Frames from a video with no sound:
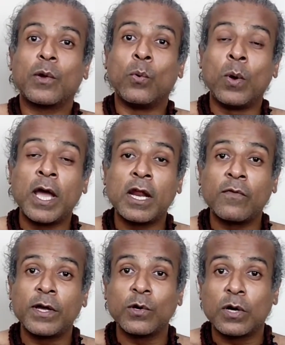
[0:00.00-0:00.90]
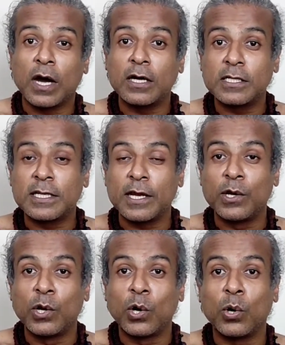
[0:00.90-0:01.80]
Wherever you can't say
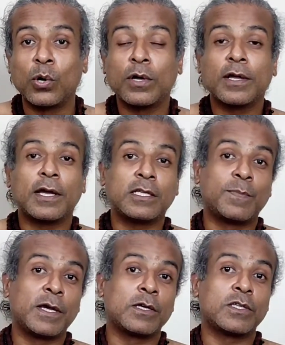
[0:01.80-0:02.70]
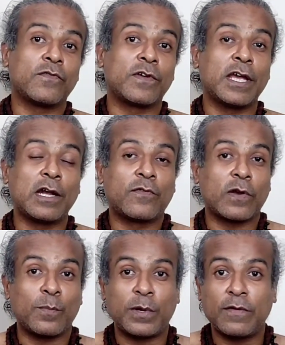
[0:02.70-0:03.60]
no, it's because of guilt
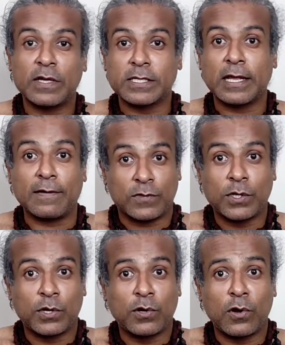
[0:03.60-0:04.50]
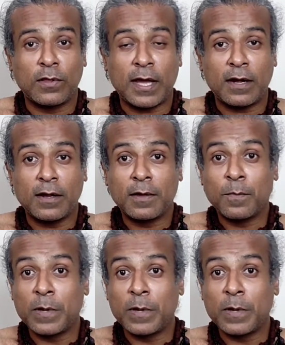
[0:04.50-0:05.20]
from previous lives. Did you know that?